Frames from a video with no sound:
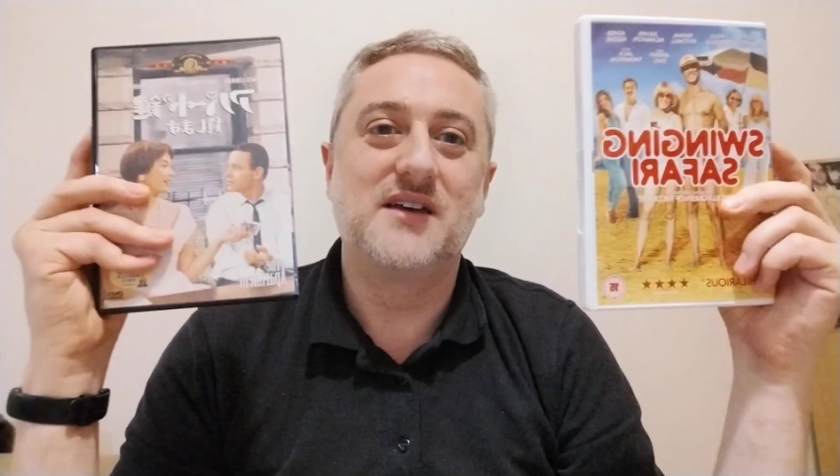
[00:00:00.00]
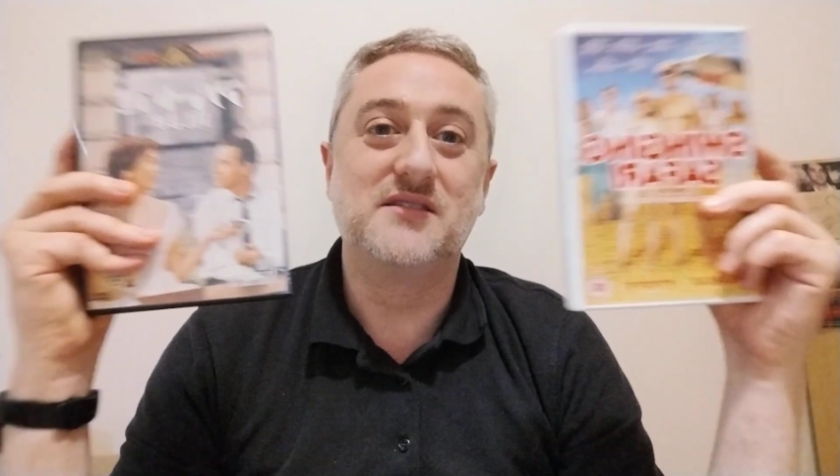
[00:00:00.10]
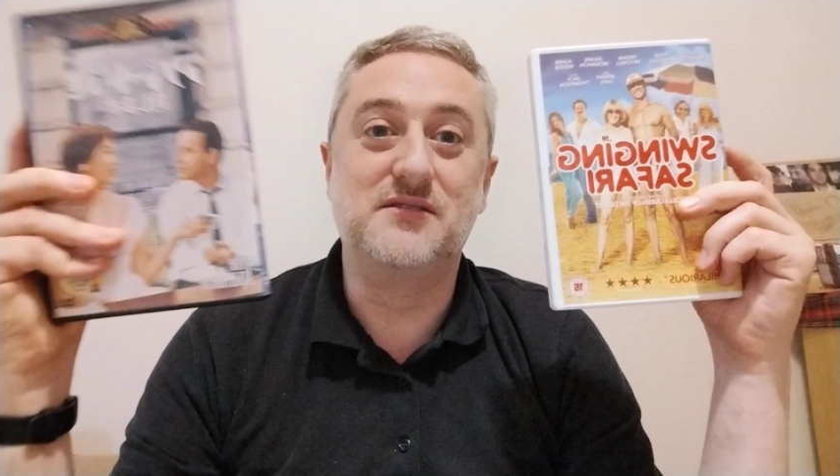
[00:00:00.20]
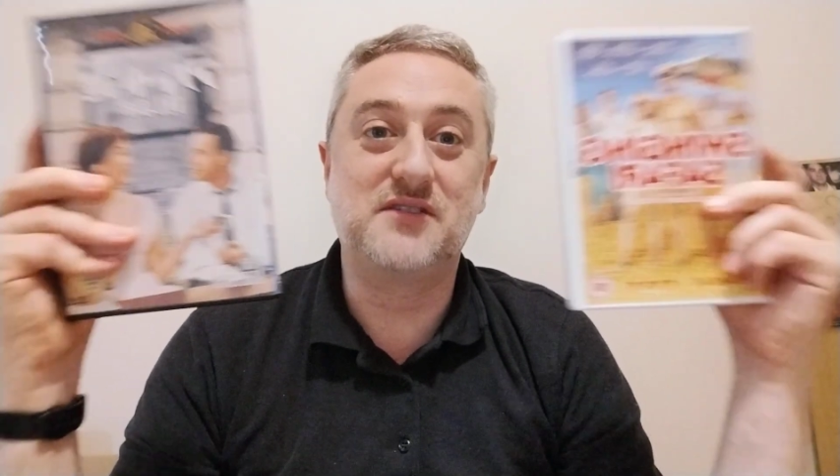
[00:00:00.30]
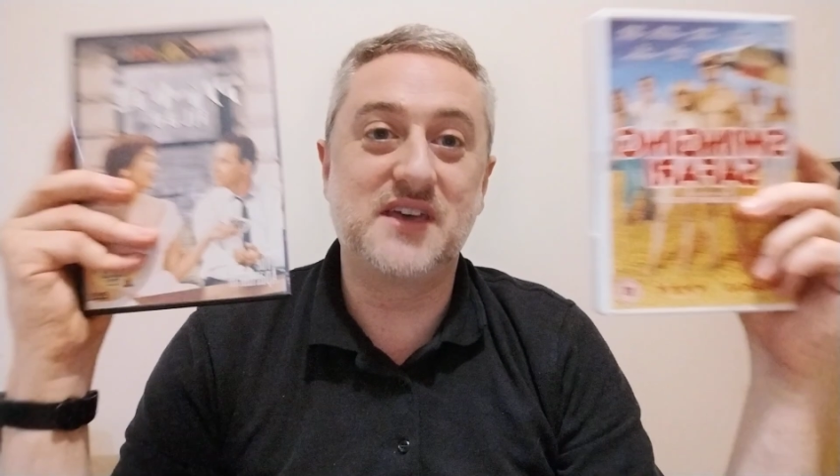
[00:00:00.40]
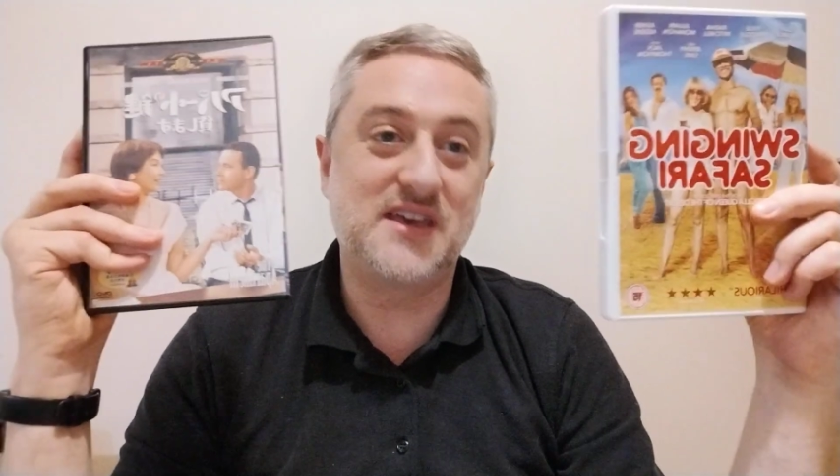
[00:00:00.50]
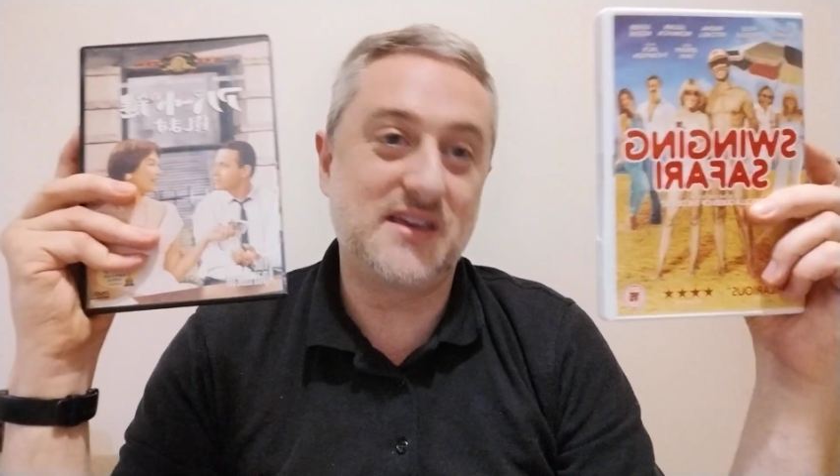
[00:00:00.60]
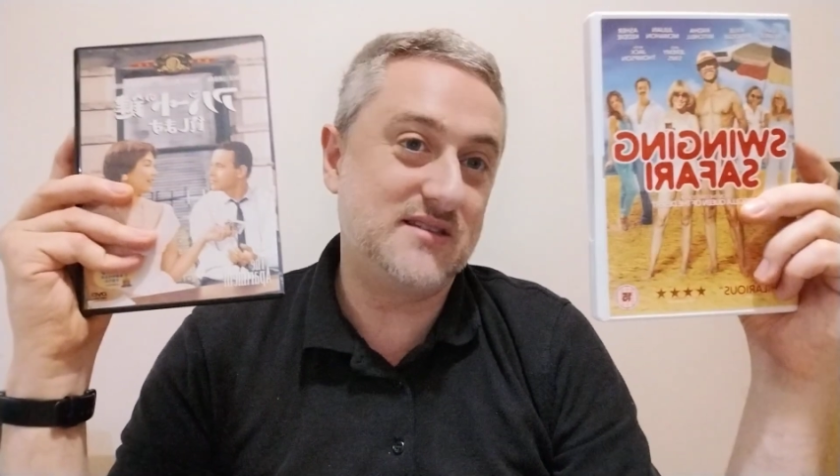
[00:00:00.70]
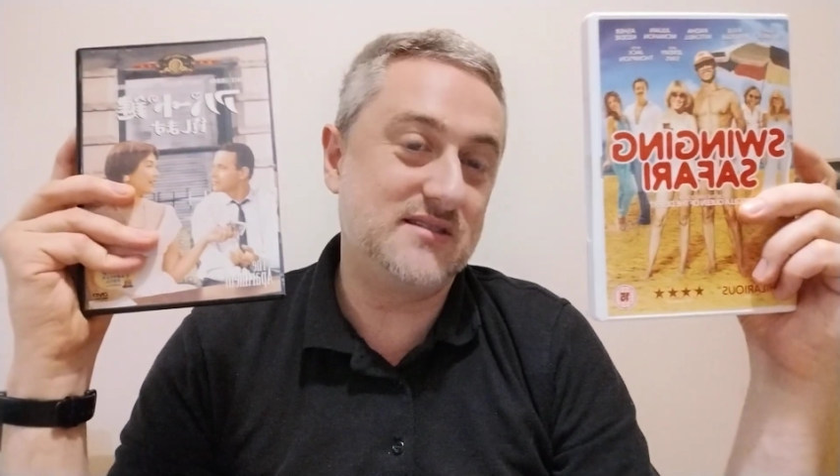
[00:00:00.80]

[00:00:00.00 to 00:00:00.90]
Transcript: these